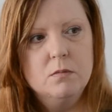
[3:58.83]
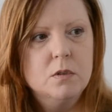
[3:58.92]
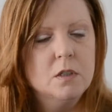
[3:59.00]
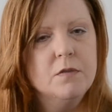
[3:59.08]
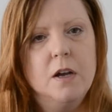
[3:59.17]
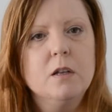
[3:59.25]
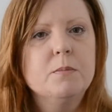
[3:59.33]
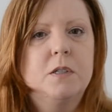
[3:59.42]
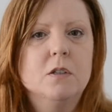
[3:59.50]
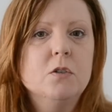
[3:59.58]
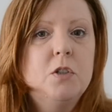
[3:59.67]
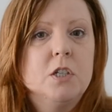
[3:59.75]
develop
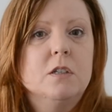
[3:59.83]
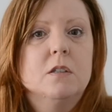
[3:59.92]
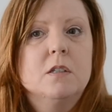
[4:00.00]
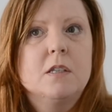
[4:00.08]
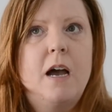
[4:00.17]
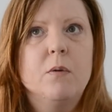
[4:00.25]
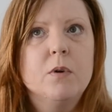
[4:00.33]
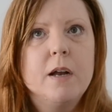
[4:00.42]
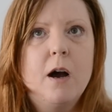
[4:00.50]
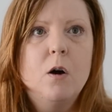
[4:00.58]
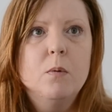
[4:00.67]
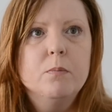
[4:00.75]
solutions that would
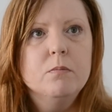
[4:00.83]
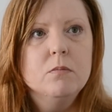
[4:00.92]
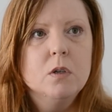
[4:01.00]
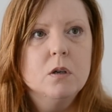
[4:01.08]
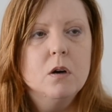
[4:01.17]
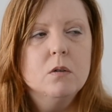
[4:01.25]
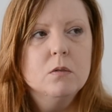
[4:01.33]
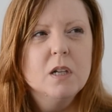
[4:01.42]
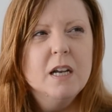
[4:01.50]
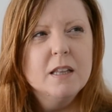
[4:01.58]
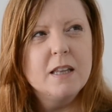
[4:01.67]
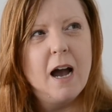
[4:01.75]
help,
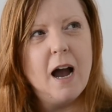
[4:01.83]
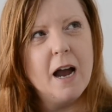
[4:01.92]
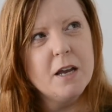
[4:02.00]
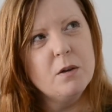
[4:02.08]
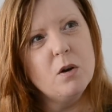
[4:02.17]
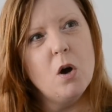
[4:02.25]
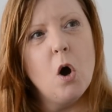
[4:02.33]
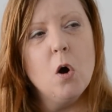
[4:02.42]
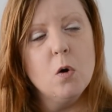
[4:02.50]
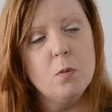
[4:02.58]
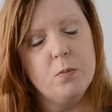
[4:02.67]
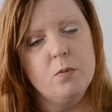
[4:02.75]
that I
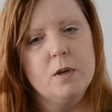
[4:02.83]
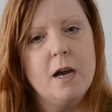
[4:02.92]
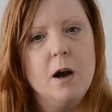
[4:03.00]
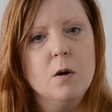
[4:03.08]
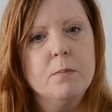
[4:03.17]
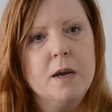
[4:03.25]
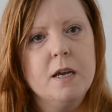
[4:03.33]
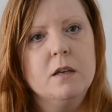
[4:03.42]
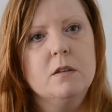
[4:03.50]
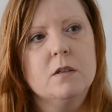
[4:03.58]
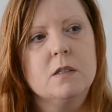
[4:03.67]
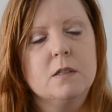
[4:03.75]
hope would help make
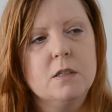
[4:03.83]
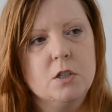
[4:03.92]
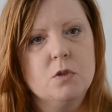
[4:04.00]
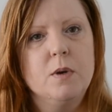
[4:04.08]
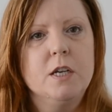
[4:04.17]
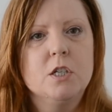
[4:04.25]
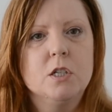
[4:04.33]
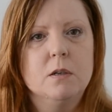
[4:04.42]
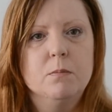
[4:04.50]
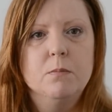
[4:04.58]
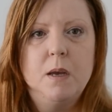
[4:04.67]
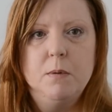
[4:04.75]
this
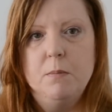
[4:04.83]
situation maybe